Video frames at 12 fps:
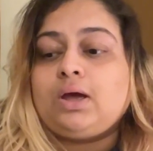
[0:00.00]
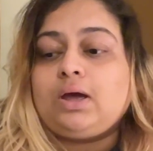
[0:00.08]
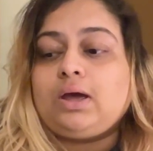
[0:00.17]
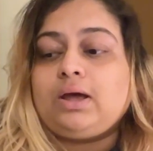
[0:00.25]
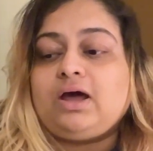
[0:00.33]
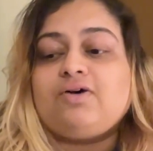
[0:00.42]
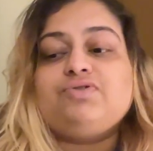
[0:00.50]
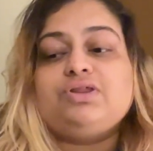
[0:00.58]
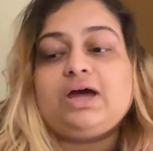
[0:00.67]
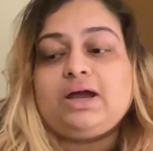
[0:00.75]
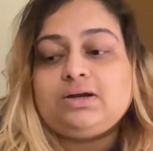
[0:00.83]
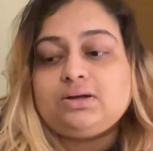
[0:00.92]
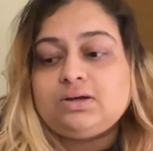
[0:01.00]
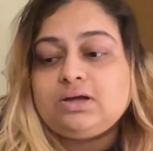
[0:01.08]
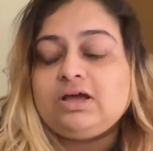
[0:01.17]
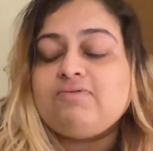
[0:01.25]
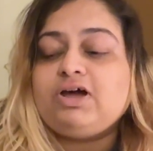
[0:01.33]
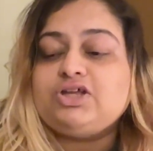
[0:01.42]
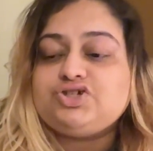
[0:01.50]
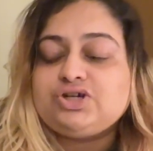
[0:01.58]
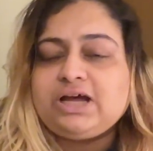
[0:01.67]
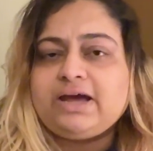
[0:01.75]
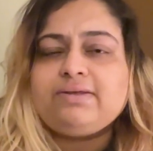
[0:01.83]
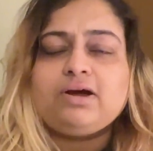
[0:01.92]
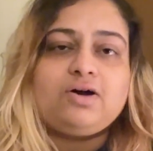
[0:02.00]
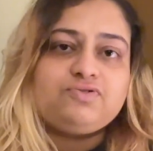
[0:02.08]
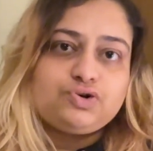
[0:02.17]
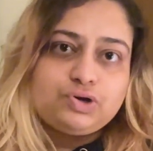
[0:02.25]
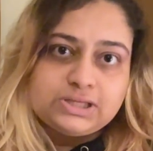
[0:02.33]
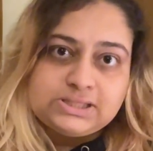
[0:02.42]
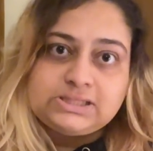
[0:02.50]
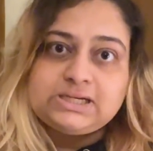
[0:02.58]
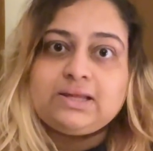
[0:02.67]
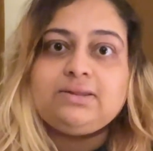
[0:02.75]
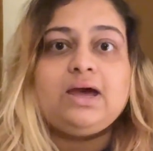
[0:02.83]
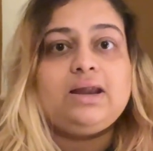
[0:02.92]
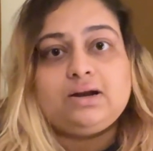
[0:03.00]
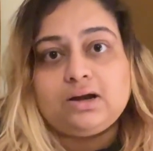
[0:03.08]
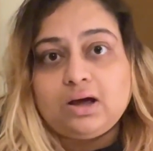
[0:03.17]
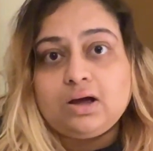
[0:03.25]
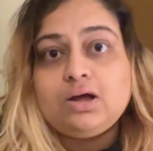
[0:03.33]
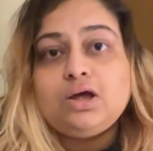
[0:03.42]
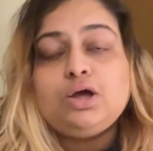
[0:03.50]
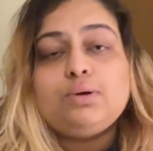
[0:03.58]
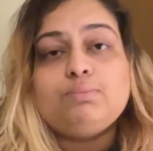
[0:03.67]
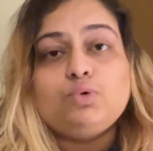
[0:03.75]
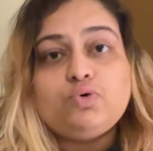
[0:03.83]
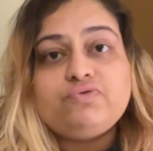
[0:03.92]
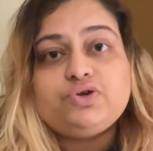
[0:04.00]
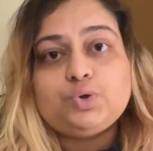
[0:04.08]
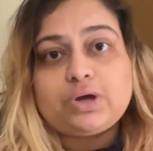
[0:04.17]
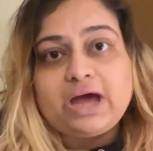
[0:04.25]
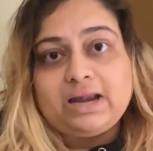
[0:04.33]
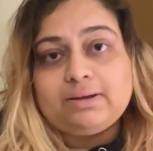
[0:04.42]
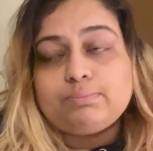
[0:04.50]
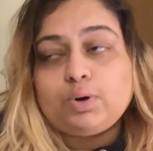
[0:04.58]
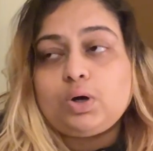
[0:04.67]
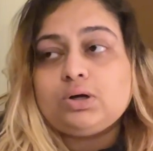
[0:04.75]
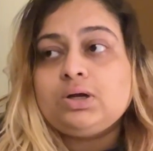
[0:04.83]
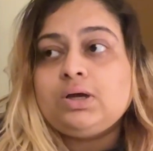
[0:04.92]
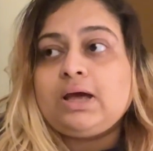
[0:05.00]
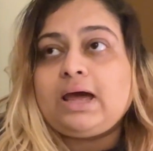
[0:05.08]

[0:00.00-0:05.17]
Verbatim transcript: And after that, eventually, I think after his death, Helena moved to Kalimpong.